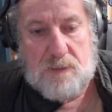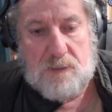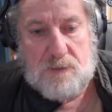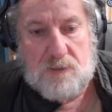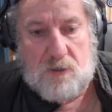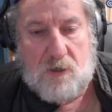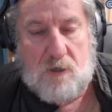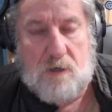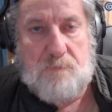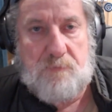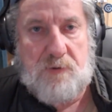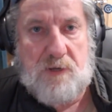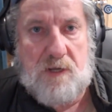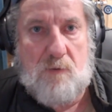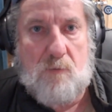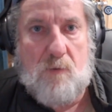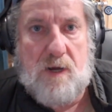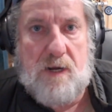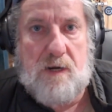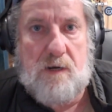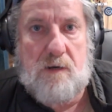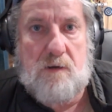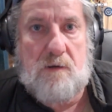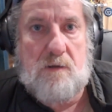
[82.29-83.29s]
So I got a
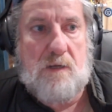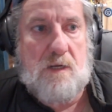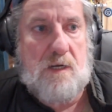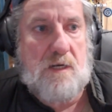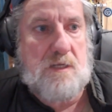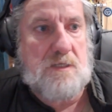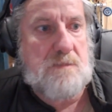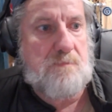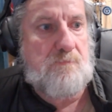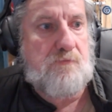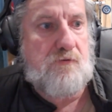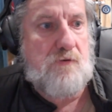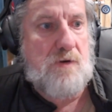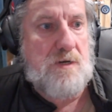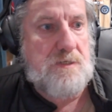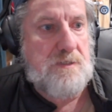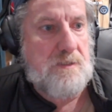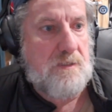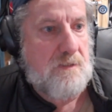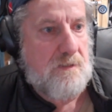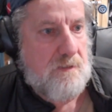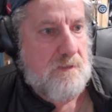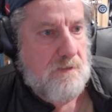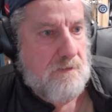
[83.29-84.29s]
P1 and it's
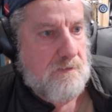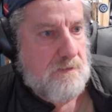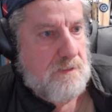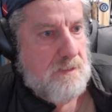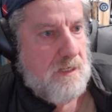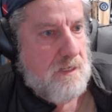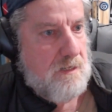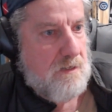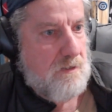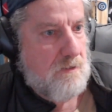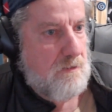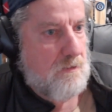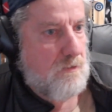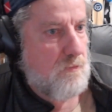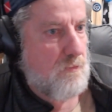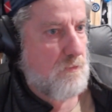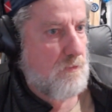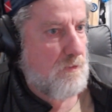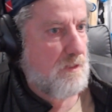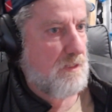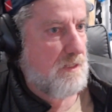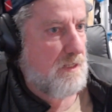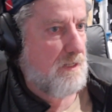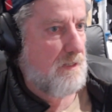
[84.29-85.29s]
printed, it's down in the
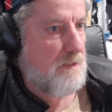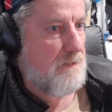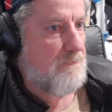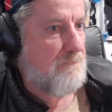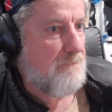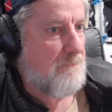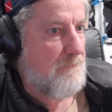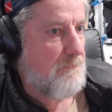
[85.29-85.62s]
corner there.